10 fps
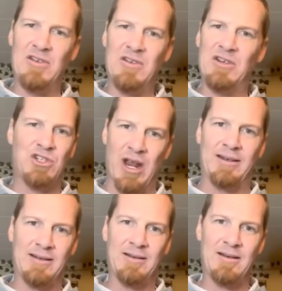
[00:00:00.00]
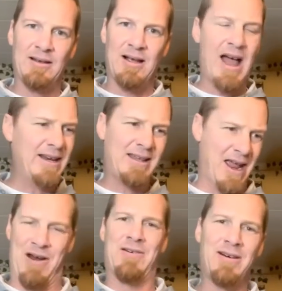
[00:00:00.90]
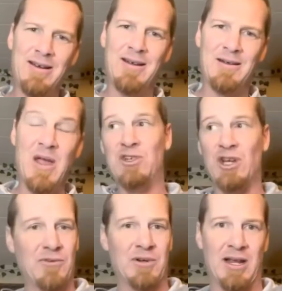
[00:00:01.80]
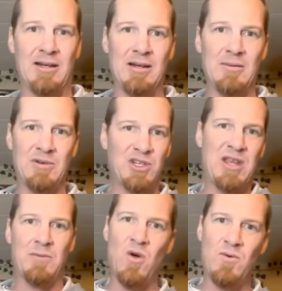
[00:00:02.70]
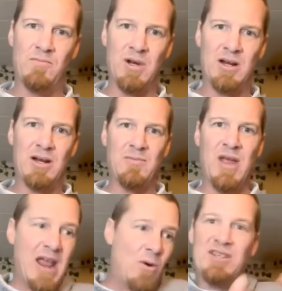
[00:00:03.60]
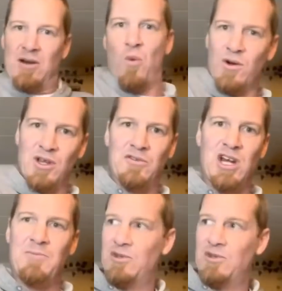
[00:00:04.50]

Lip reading: Shit. I didn't care. Maybe Jennifer did. I'm just speaking on my own. Maybe I was in a worse off shape than